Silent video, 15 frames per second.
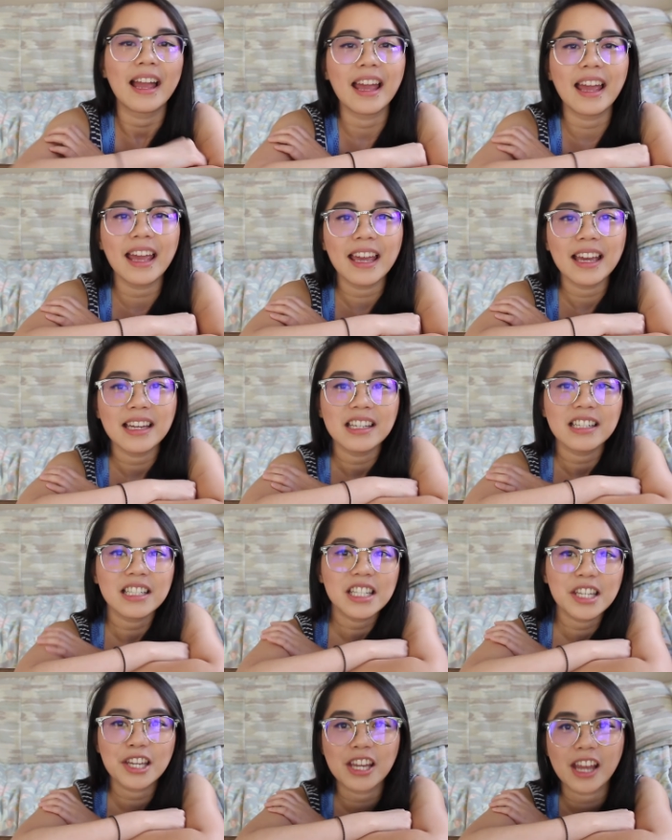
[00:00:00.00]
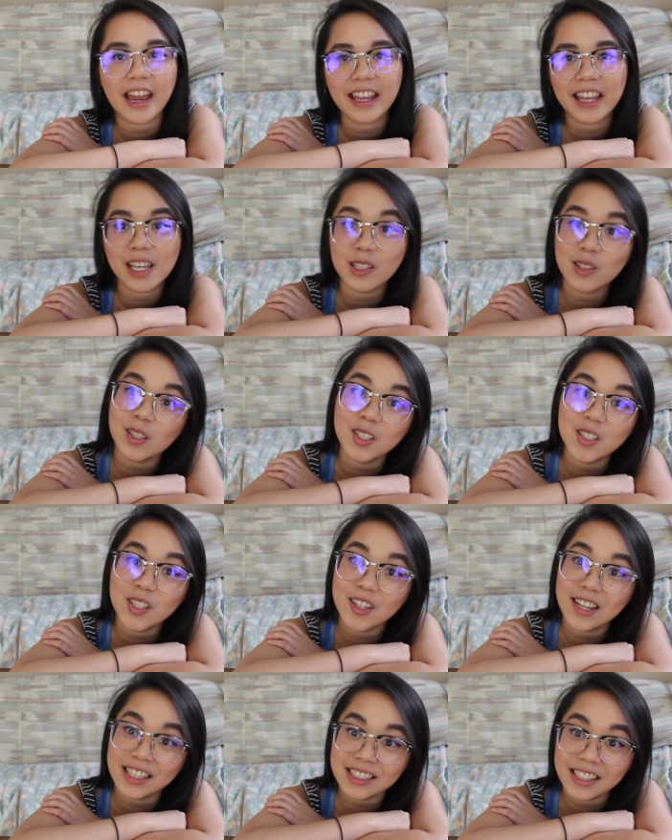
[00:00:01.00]
And I guess I'll
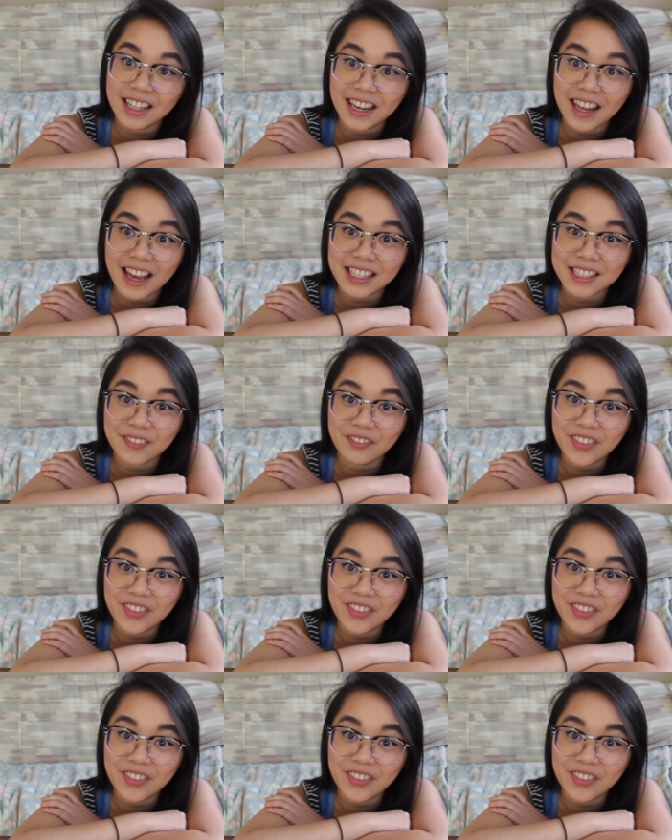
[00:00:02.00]
see you guys in the next